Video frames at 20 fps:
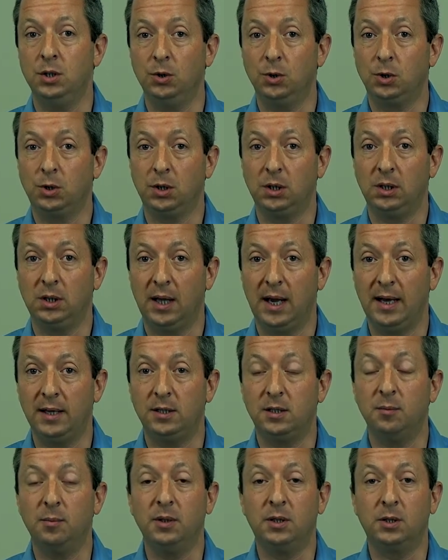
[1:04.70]
usually
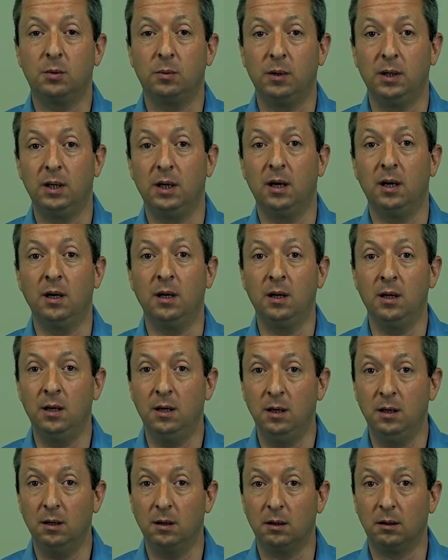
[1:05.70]
led to between a
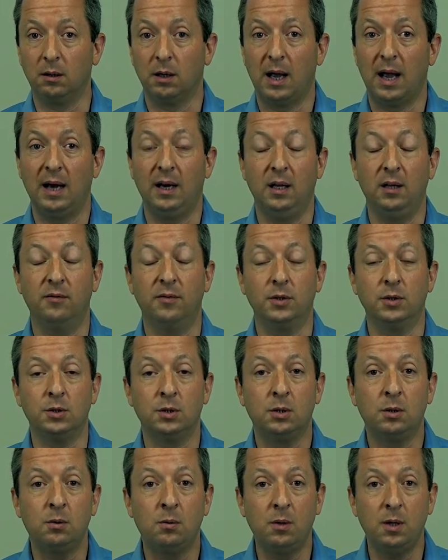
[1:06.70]
year and even
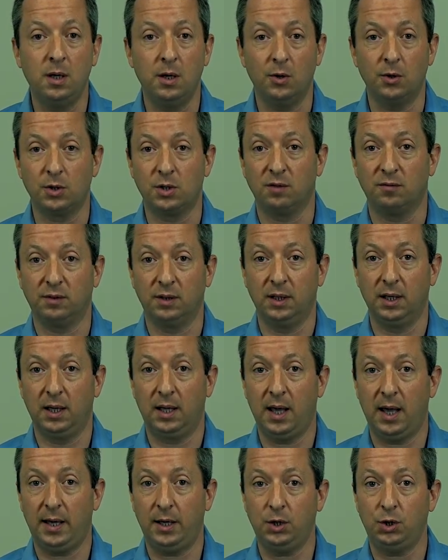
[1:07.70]
two years of
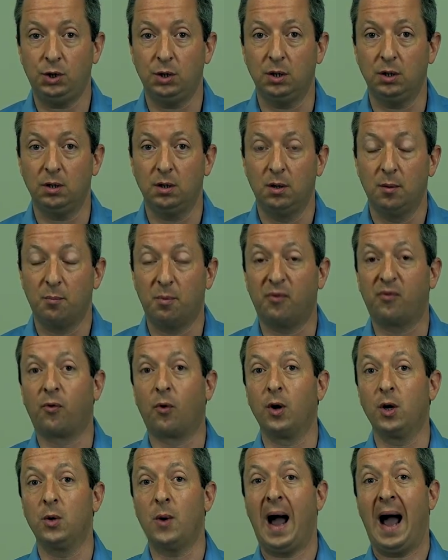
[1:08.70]
litigation
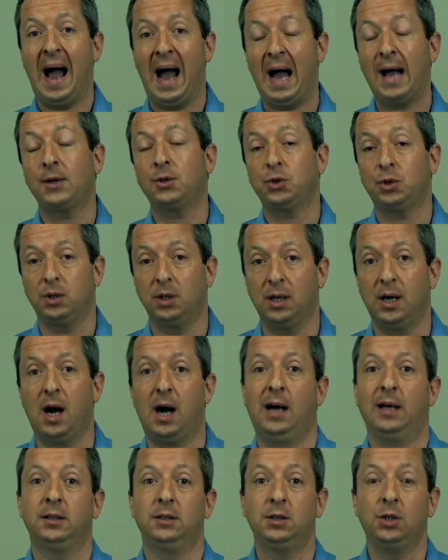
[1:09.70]
before you actually
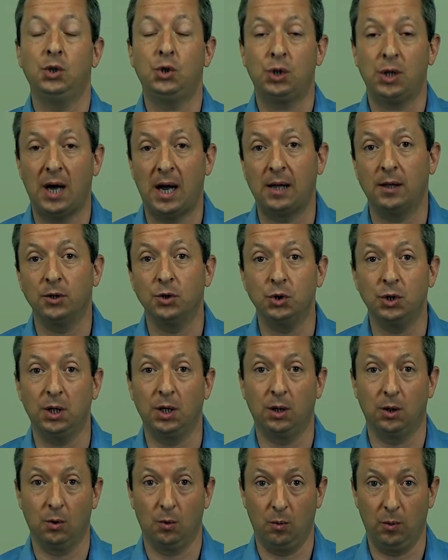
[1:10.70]
got to
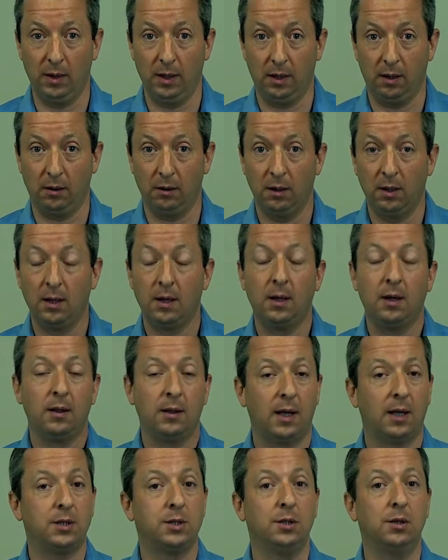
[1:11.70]
challenging the will.
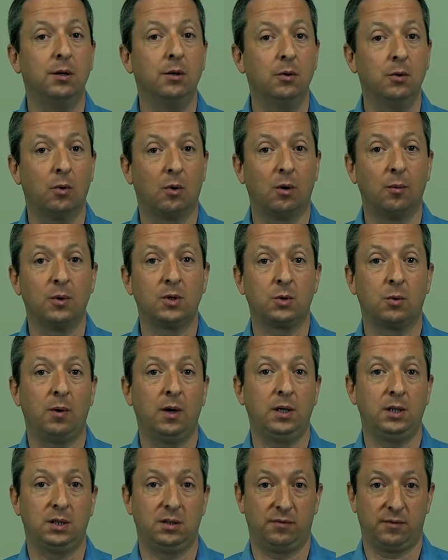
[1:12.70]
That's an enormous
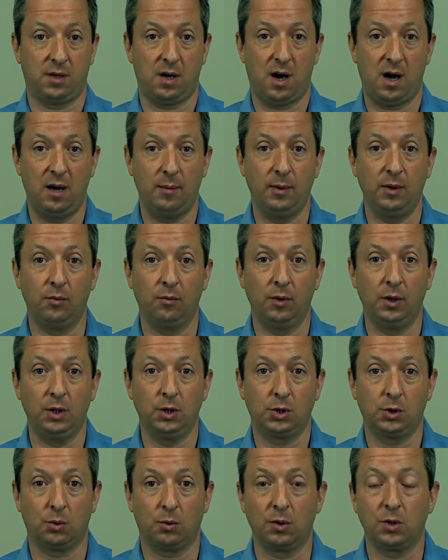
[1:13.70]
waste of time and
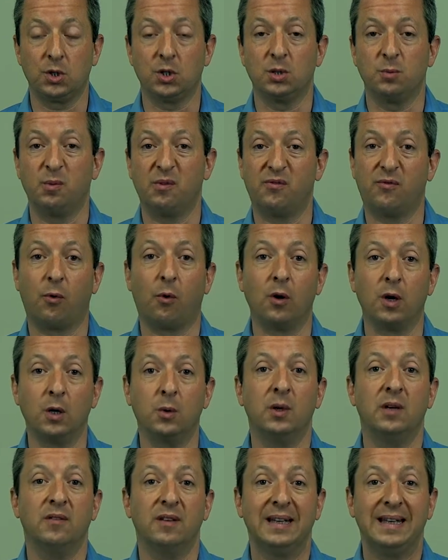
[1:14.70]
resources before
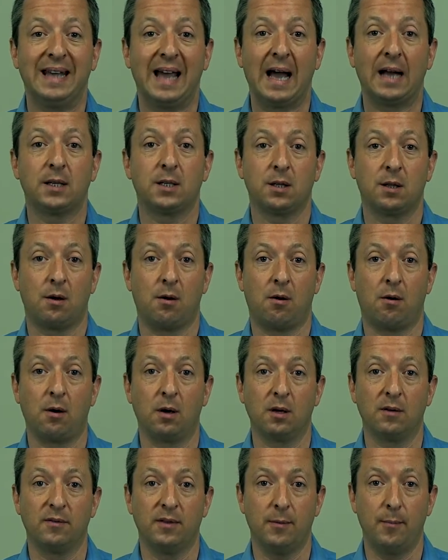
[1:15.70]
you even get to the
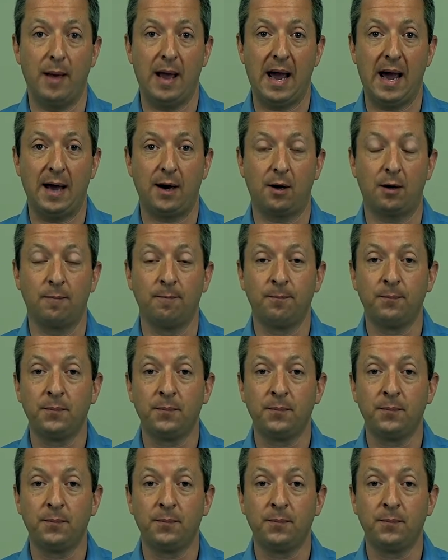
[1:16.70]
heart of the matter.